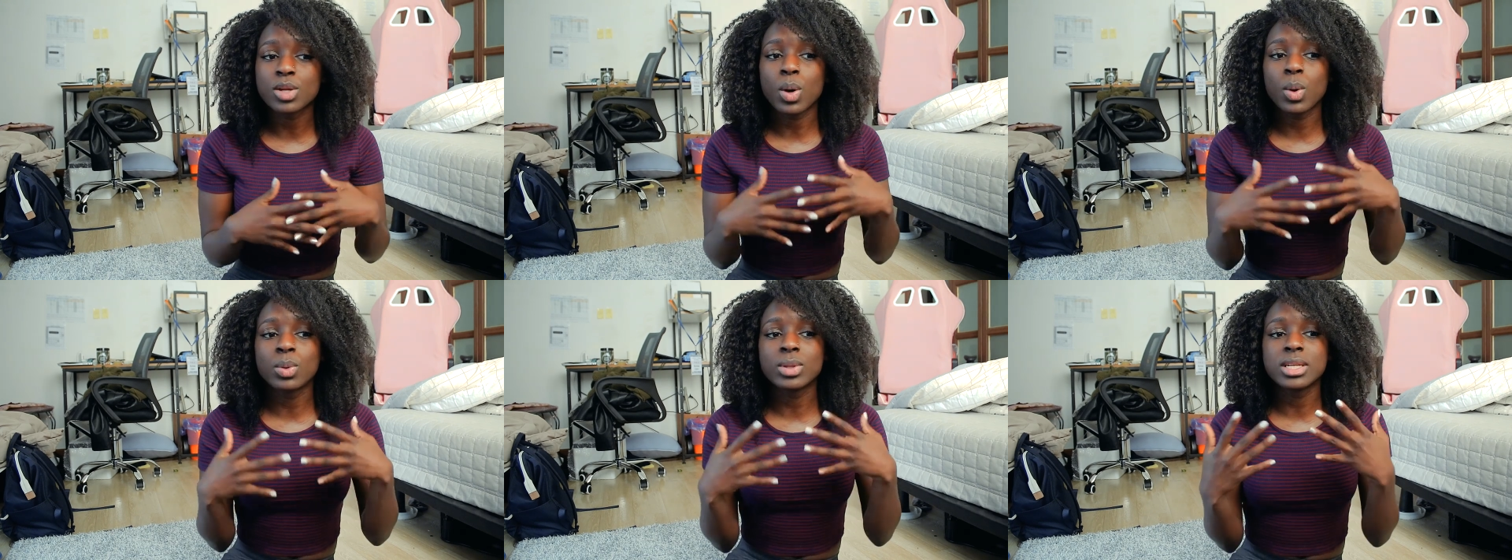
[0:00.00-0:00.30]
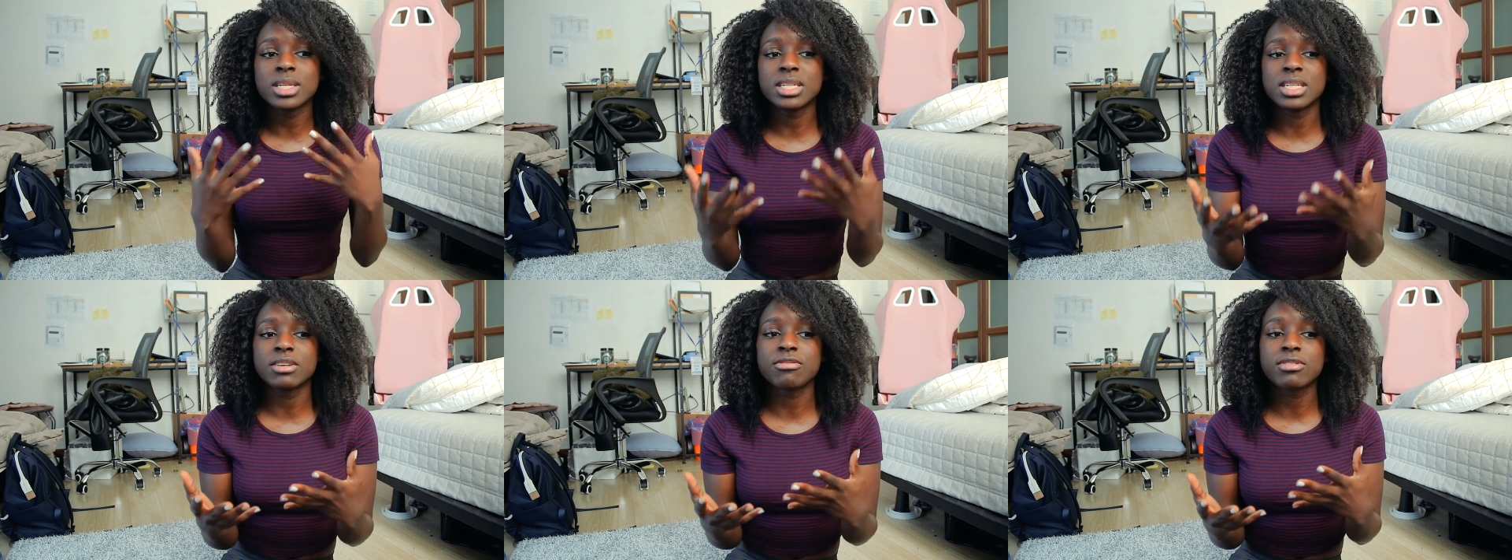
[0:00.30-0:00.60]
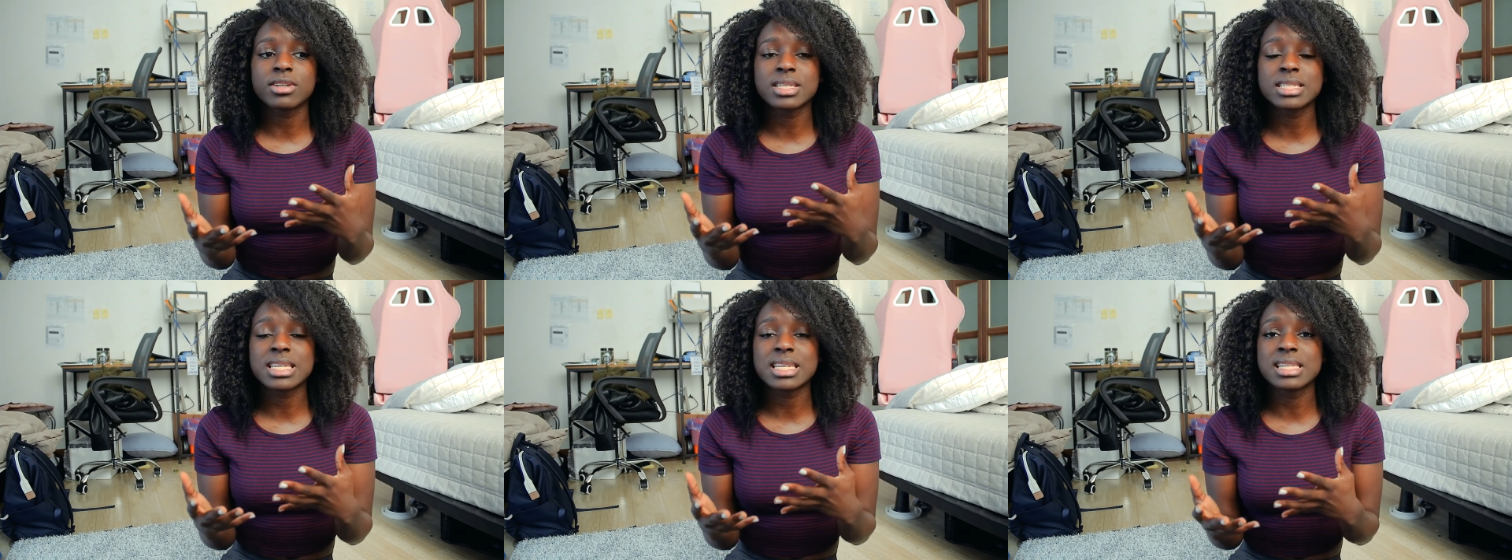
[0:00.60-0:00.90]
The only
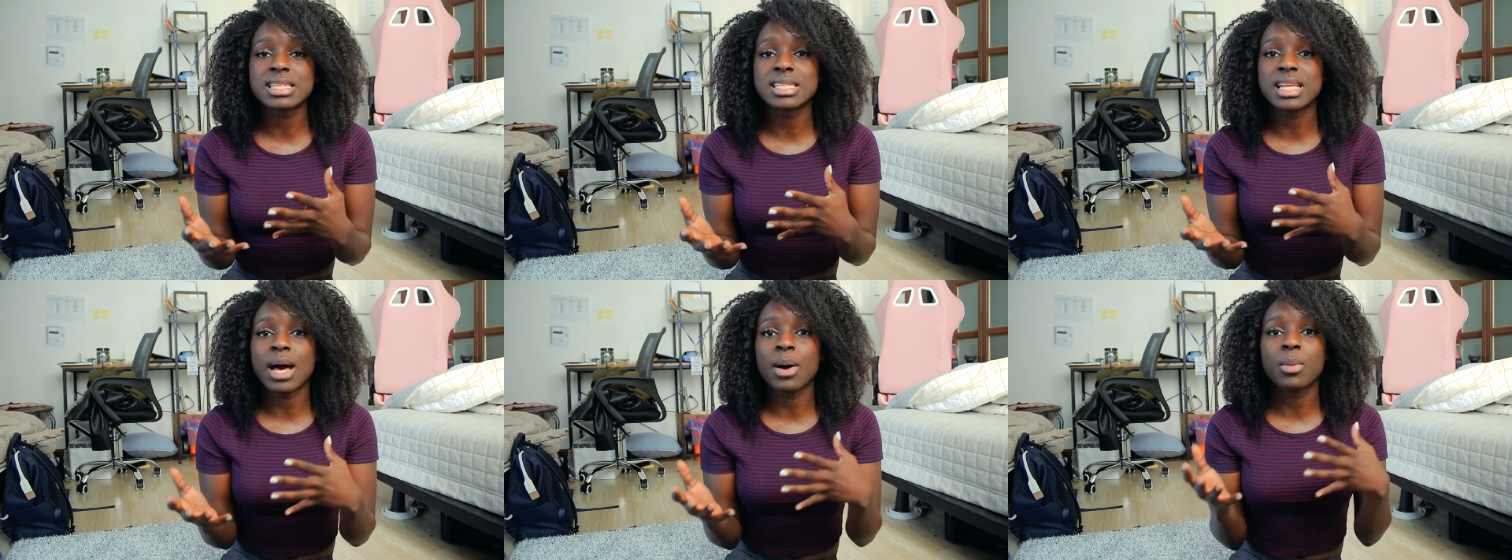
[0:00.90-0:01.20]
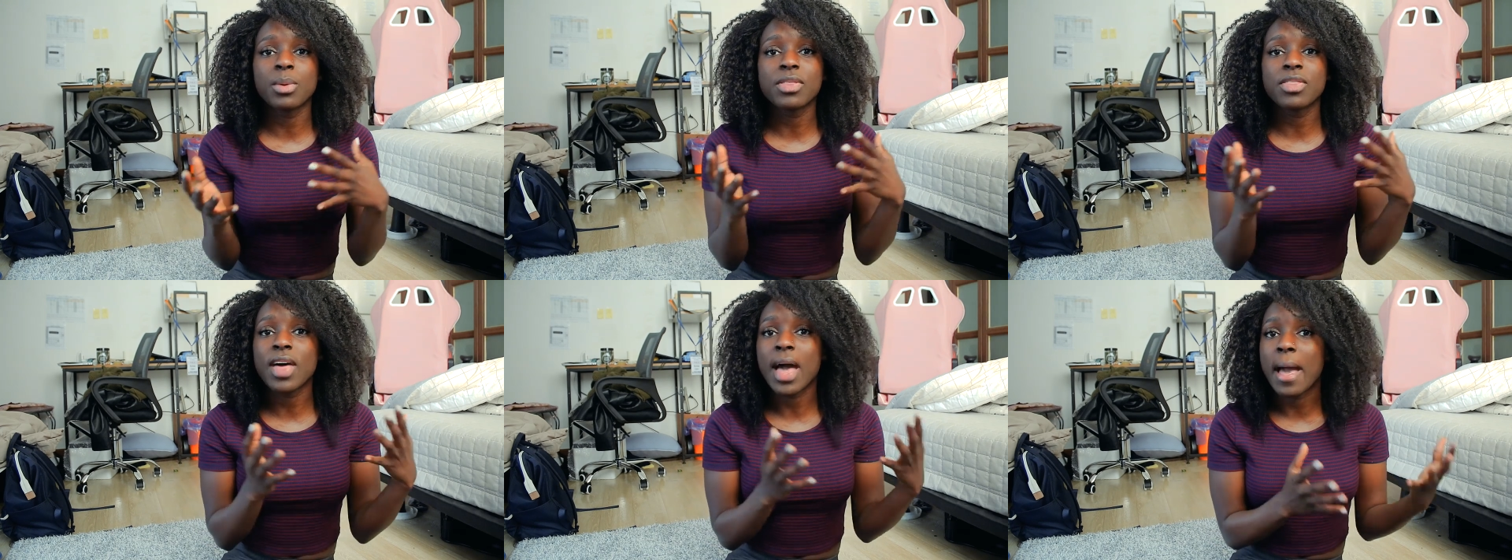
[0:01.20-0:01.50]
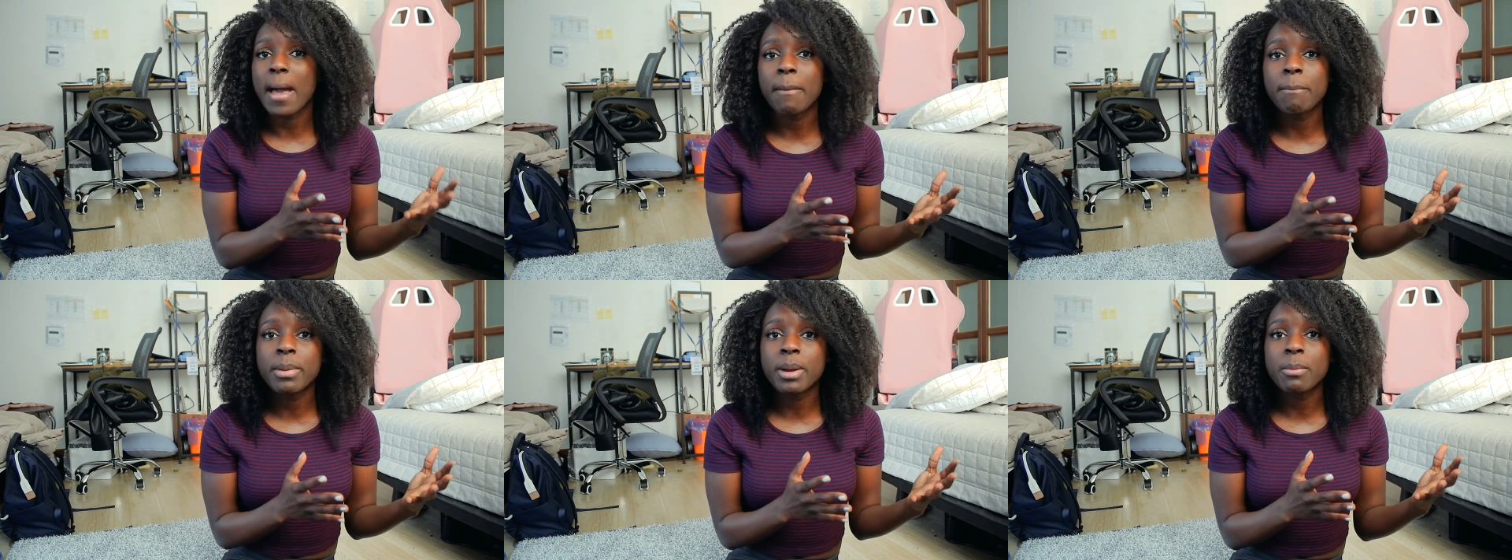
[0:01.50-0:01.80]
difference is that with the
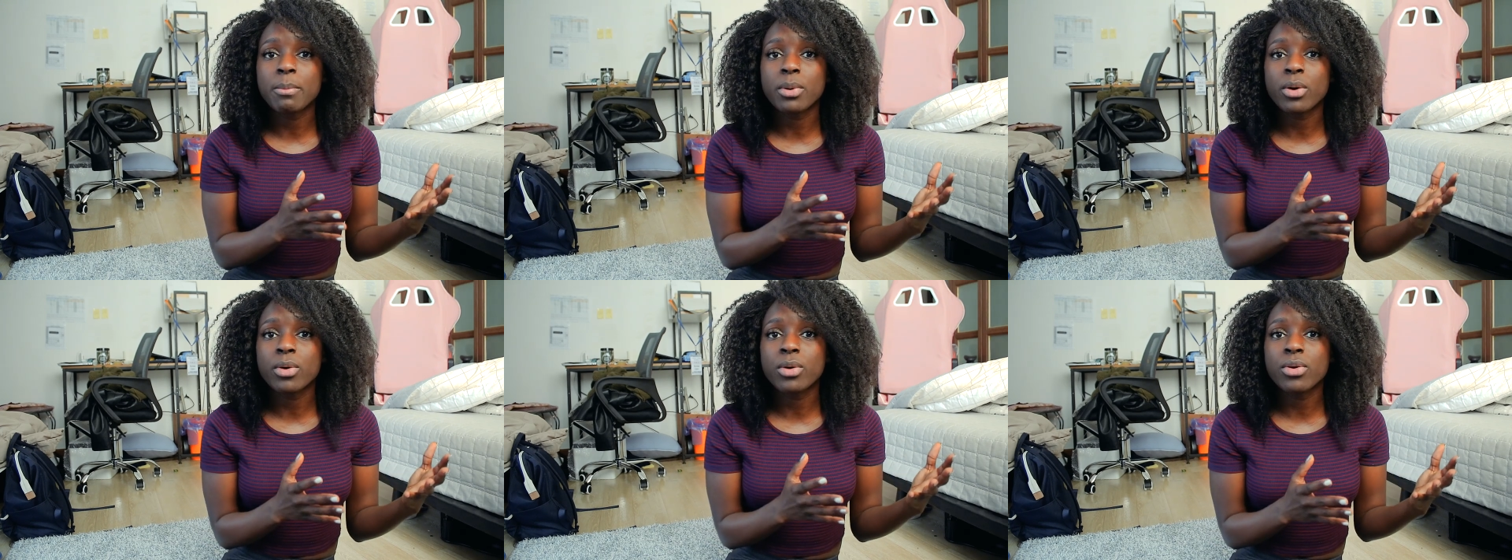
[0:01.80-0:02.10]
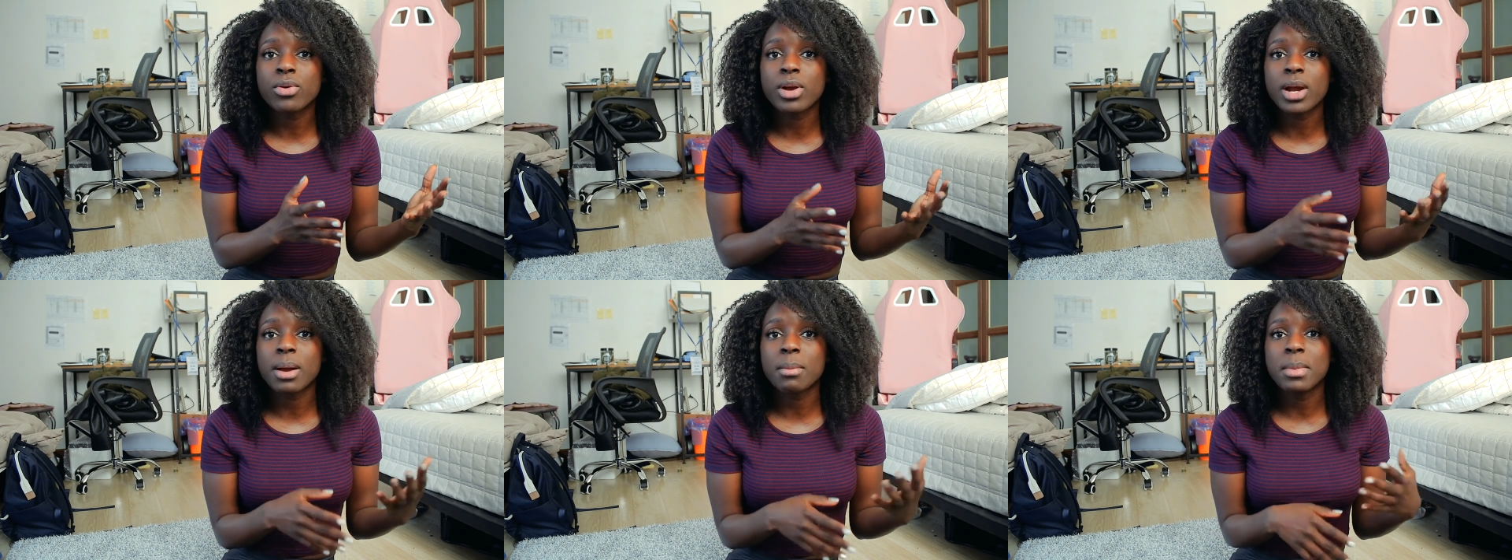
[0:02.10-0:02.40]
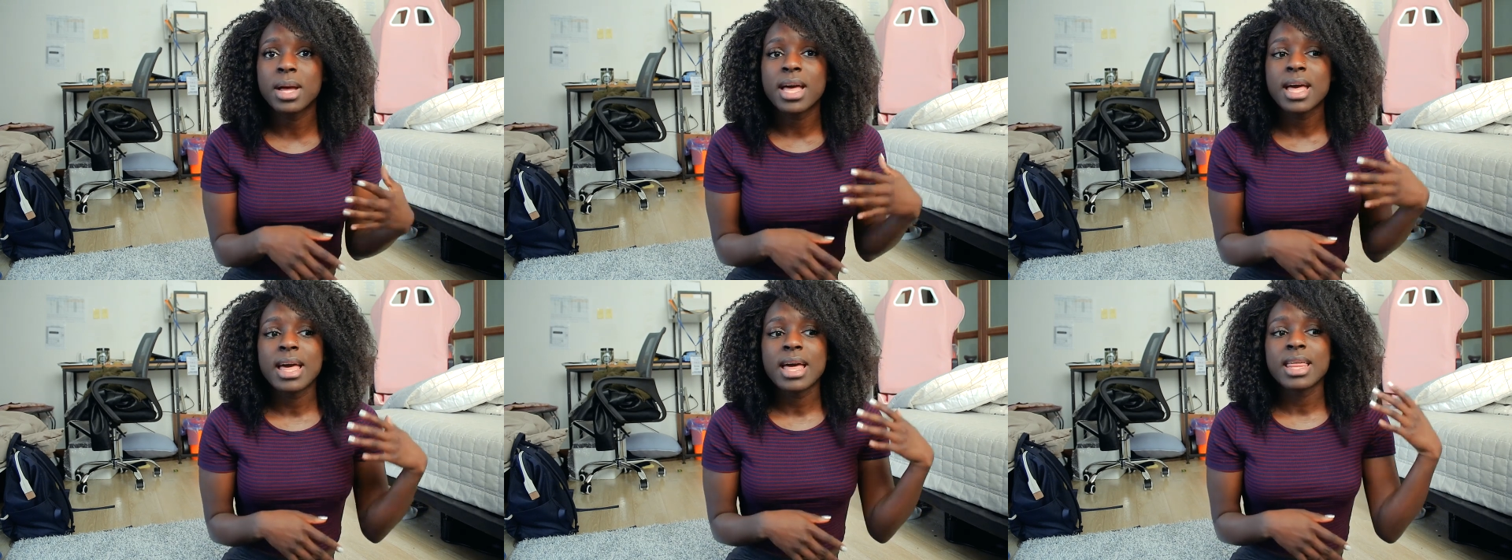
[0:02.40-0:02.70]
EPIC program,